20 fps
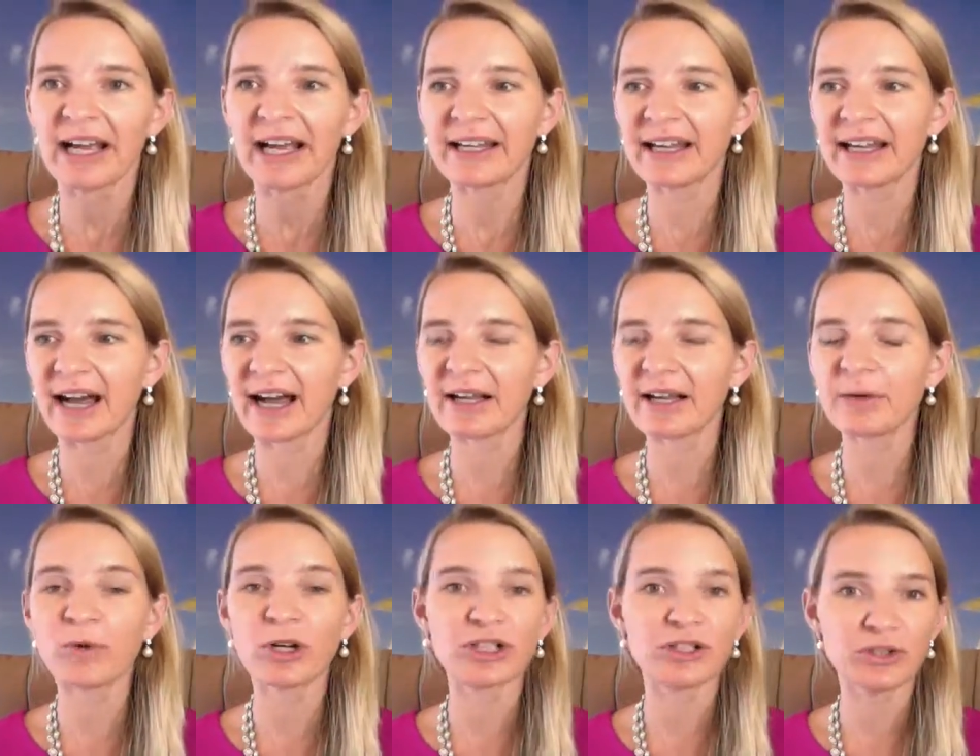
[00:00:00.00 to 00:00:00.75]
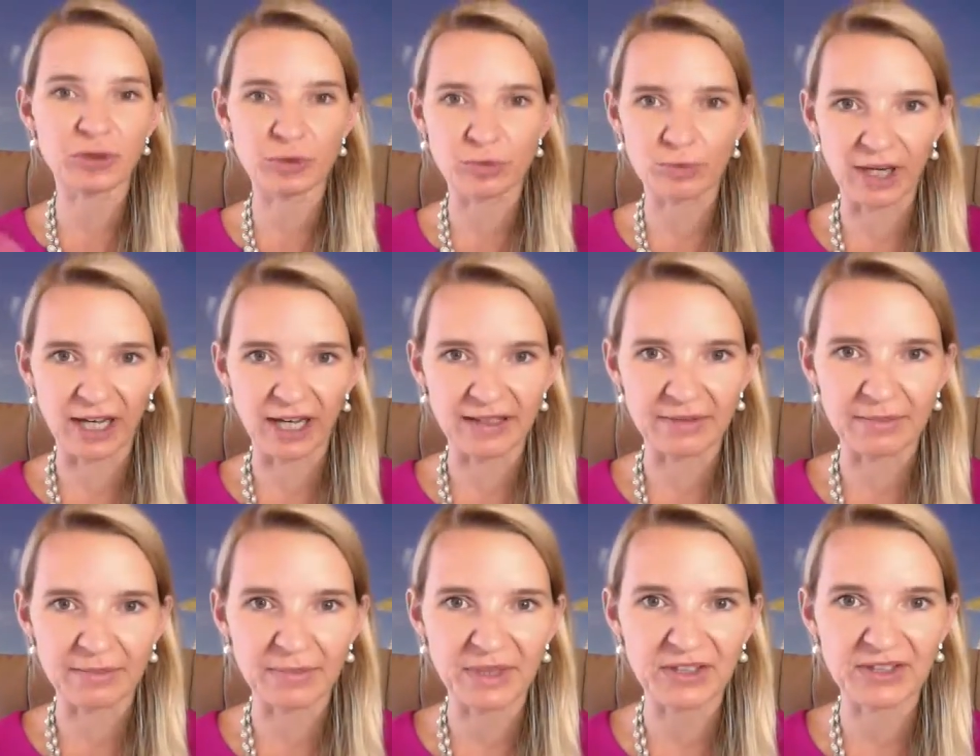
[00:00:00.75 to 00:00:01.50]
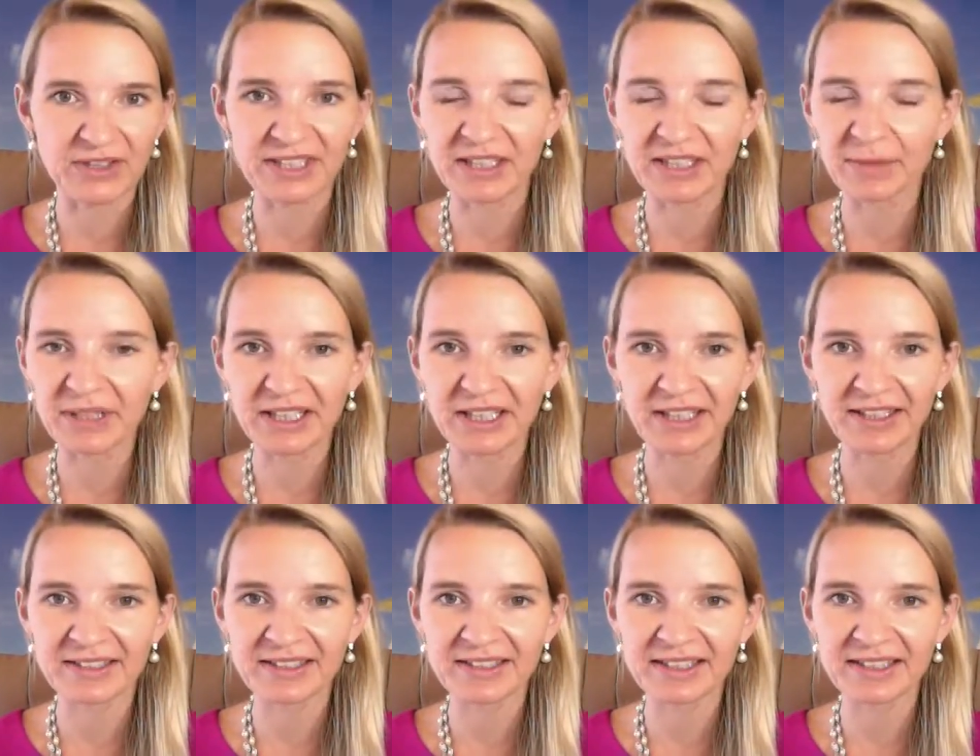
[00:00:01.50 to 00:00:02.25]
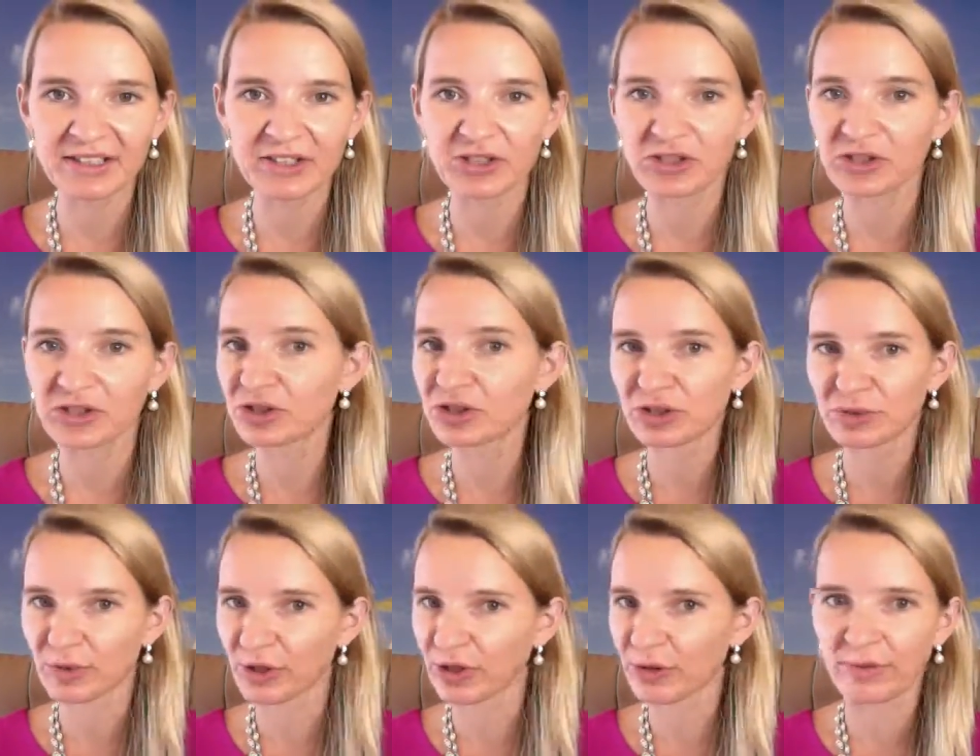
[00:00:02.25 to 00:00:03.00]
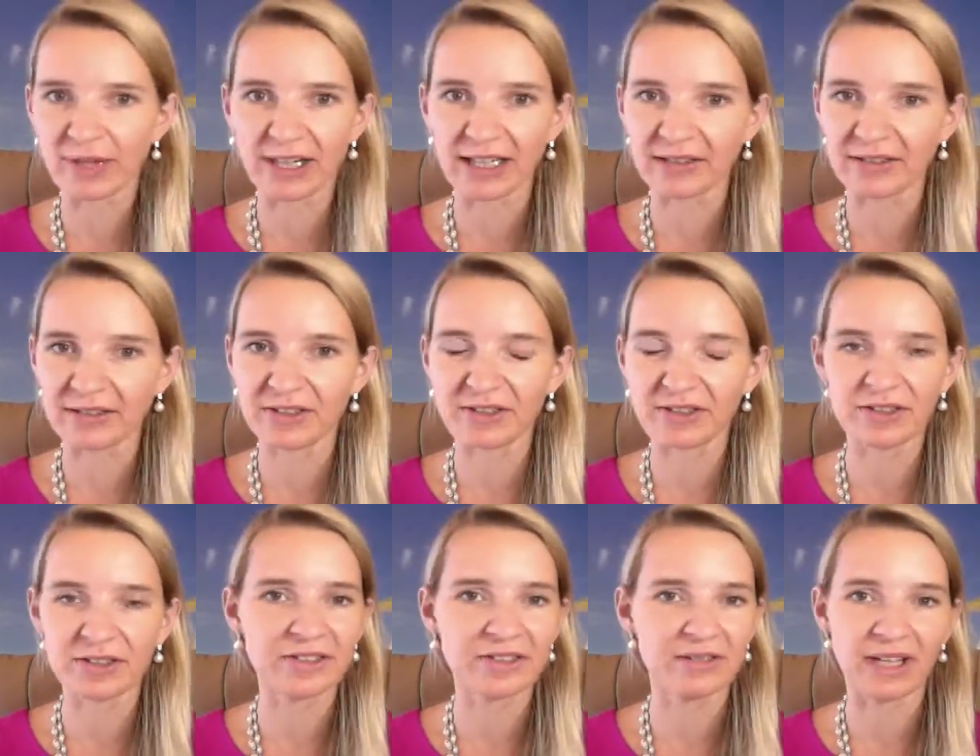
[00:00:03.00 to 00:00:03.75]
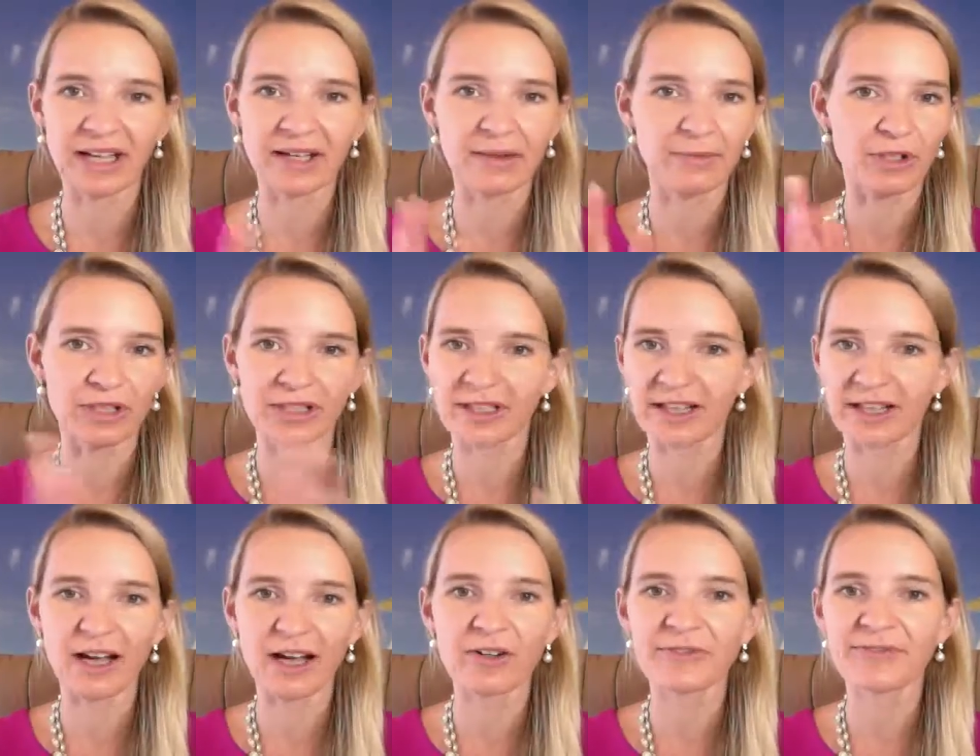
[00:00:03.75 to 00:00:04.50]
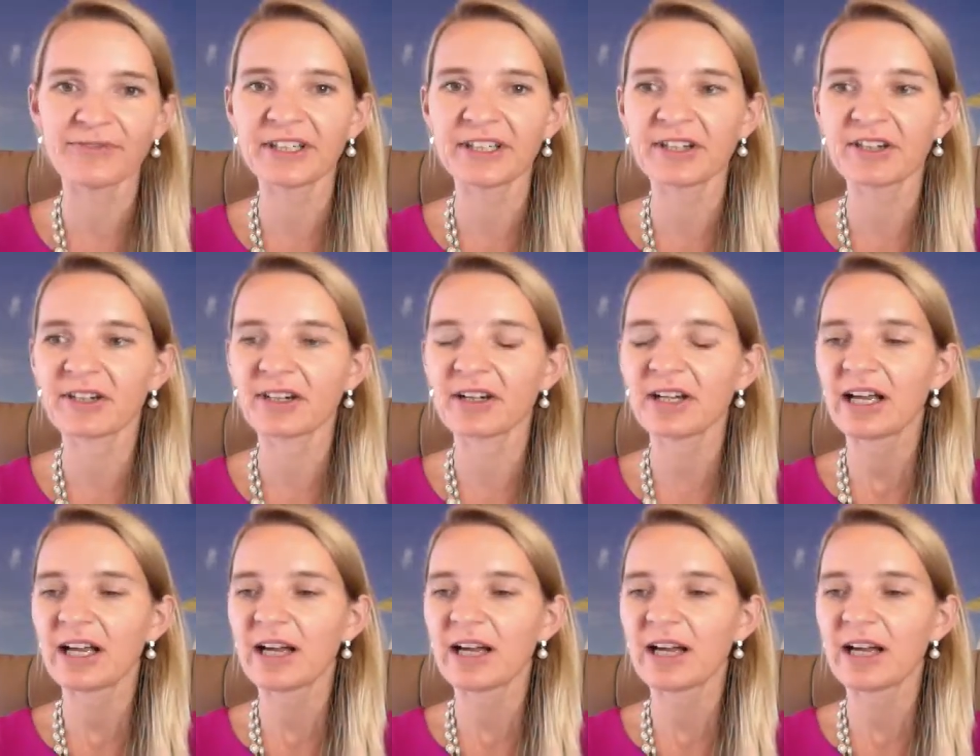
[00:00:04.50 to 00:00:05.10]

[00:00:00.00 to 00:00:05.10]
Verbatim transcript: and I wanted to run because in the beginning stages, you just want to run. You just, I want to get out of here.